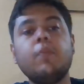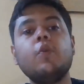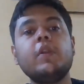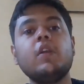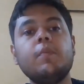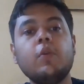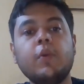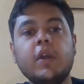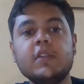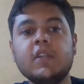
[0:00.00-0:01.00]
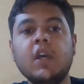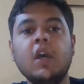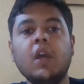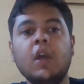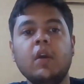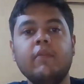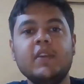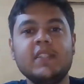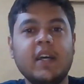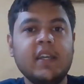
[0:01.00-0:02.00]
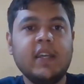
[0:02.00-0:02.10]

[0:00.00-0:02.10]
portal uploadings, which I